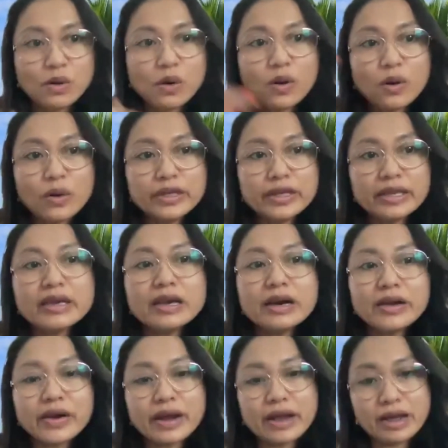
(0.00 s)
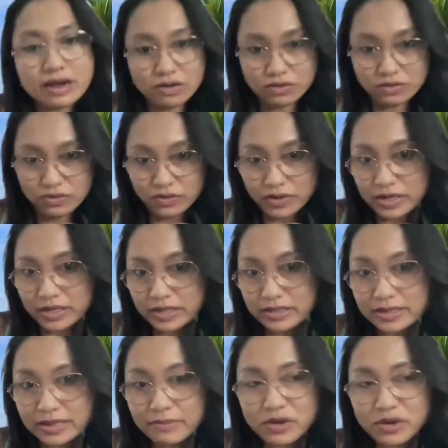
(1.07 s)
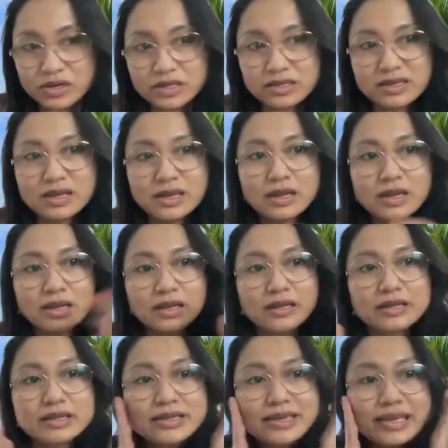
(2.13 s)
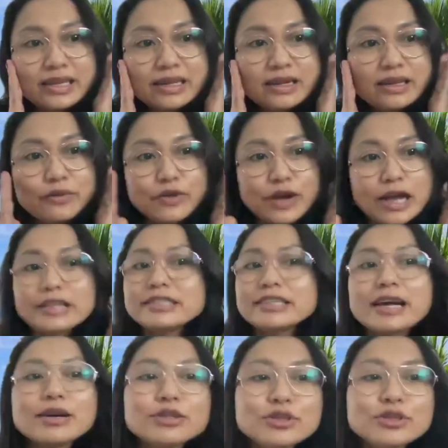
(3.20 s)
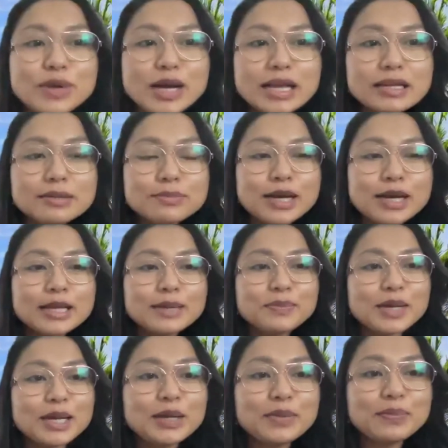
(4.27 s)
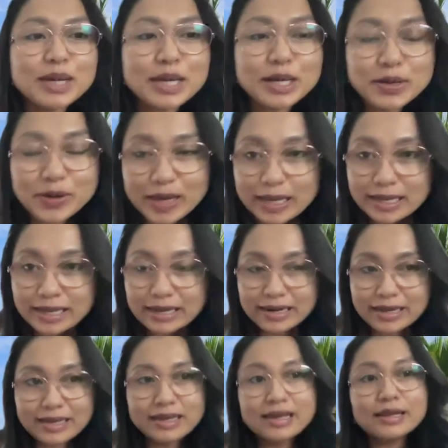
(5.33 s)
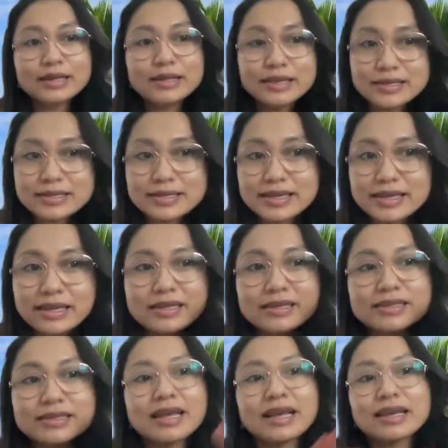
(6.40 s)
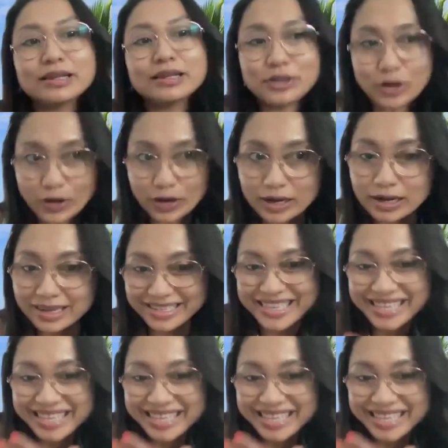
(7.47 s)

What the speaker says: For year round. You understand? Because the skin, I tell to my client, like the skin is like a toilet.